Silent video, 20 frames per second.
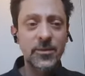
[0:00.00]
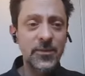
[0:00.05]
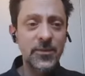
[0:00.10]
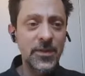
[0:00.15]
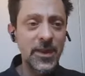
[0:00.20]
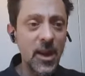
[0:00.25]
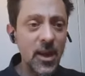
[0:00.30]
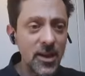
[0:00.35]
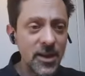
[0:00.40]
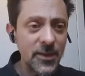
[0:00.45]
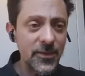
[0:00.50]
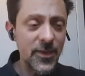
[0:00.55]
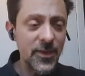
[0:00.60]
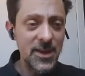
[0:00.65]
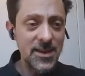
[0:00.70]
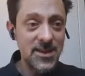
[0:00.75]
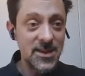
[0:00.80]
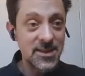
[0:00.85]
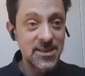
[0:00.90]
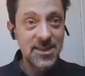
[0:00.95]
VR
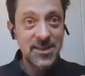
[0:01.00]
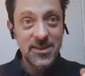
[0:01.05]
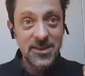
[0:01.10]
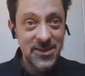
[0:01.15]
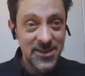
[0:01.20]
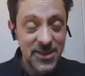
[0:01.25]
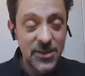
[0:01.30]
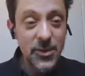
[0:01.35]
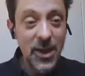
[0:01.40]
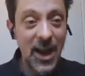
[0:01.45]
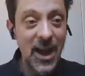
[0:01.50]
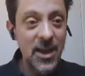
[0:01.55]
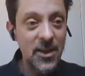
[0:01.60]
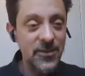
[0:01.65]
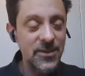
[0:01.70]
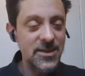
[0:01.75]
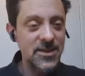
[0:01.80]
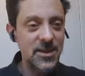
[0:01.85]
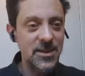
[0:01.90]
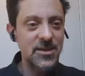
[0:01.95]
devices do
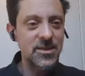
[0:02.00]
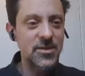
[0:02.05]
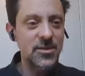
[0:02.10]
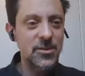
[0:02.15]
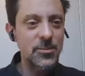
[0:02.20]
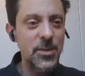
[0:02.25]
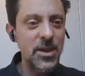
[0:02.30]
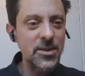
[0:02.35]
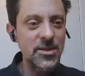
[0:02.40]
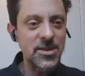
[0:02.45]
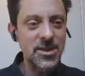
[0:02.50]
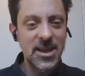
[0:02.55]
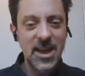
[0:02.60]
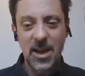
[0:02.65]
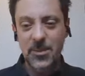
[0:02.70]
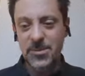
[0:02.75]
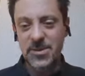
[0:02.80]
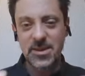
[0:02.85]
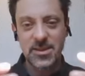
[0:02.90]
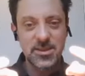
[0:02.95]
have a certain sort of motion capture.